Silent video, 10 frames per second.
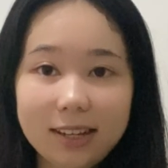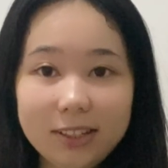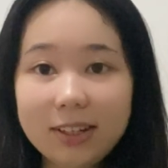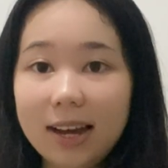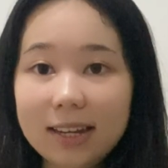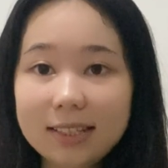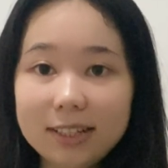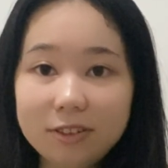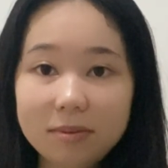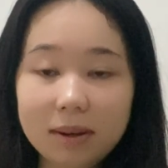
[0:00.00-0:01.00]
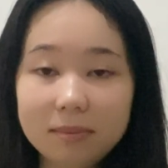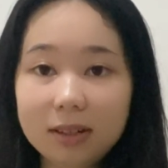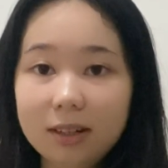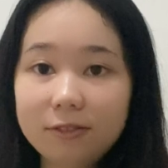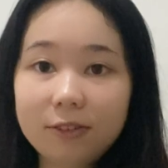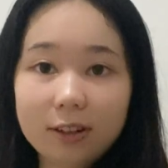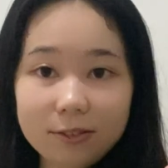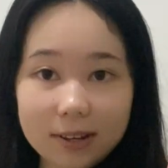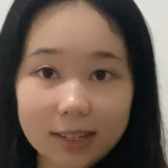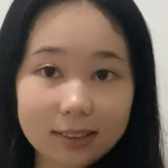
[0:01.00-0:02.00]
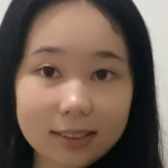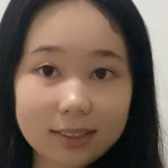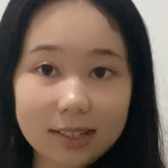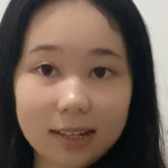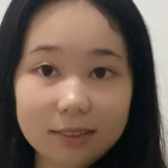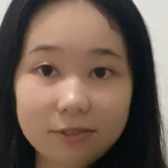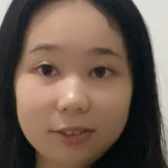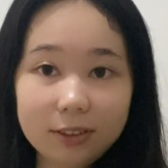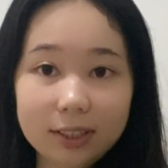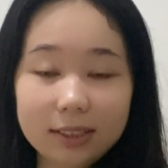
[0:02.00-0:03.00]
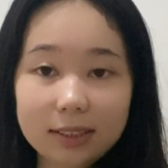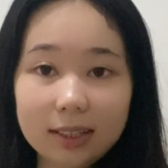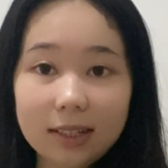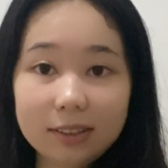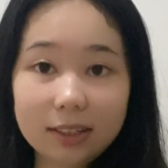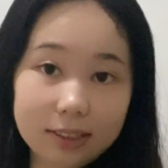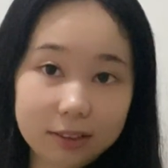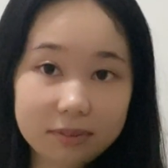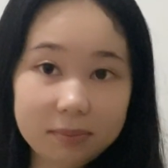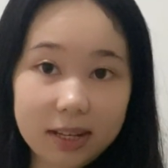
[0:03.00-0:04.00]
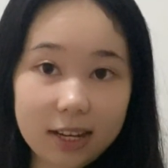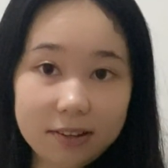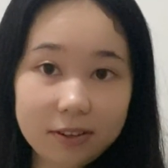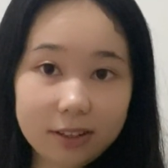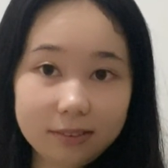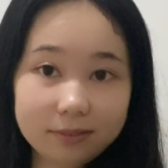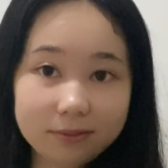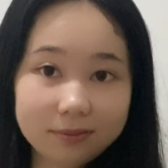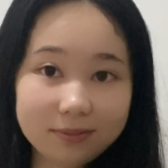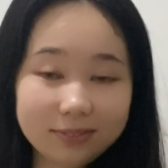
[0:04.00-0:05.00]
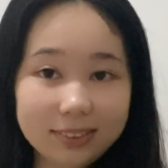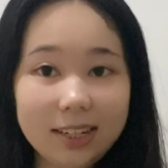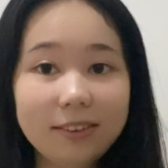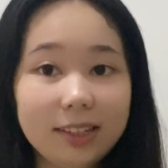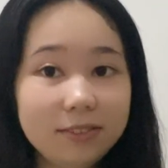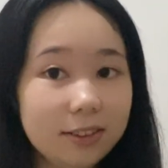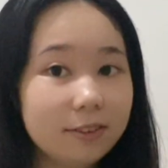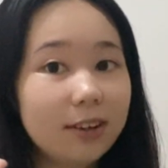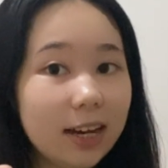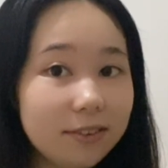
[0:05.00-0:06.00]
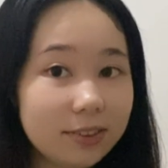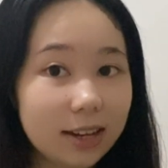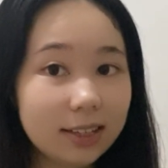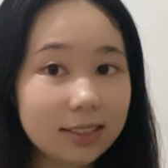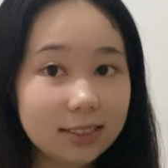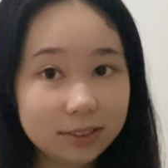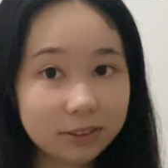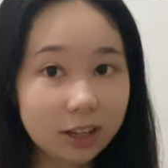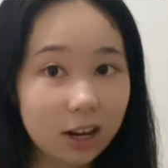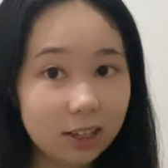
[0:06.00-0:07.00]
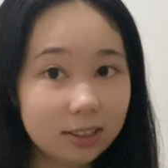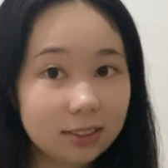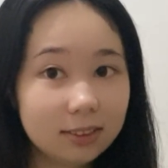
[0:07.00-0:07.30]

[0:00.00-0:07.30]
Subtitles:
do you guys still remember the 4 factors that influence consumer behavior? I'll give you 5 seconds to recall.